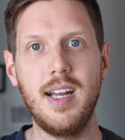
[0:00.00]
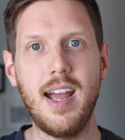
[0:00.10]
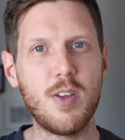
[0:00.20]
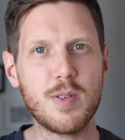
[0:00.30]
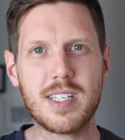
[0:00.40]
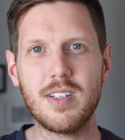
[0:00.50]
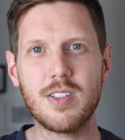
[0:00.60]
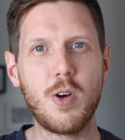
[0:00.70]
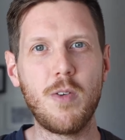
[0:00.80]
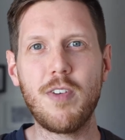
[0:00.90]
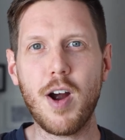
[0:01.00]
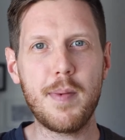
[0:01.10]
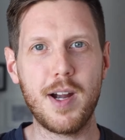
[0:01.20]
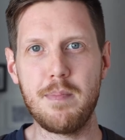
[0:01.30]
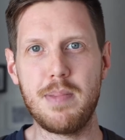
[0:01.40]
And those skills go far
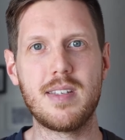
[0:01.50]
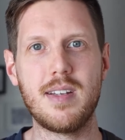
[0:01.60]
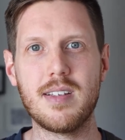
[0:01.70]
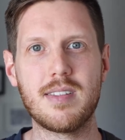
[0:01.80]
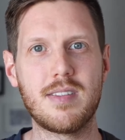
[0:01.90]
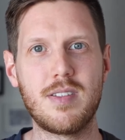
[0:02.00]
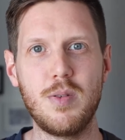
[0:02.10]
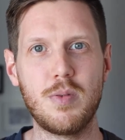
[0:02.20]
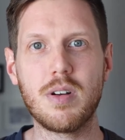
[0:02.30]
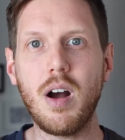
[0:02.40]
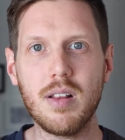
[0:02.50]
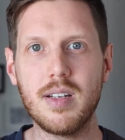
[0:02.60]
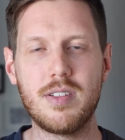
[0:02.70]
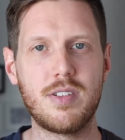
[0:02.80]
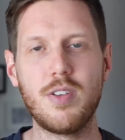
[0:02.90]
beyond business to
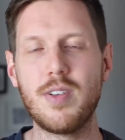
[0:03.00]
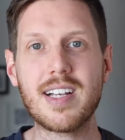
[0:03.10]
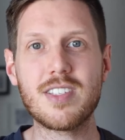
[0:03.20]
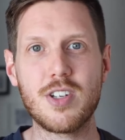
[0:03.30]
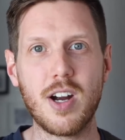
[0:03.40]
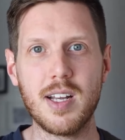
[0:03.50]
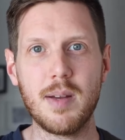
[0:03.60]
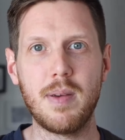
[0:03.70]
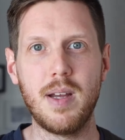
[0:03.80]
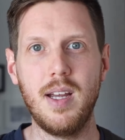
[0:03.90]
college, your next startup,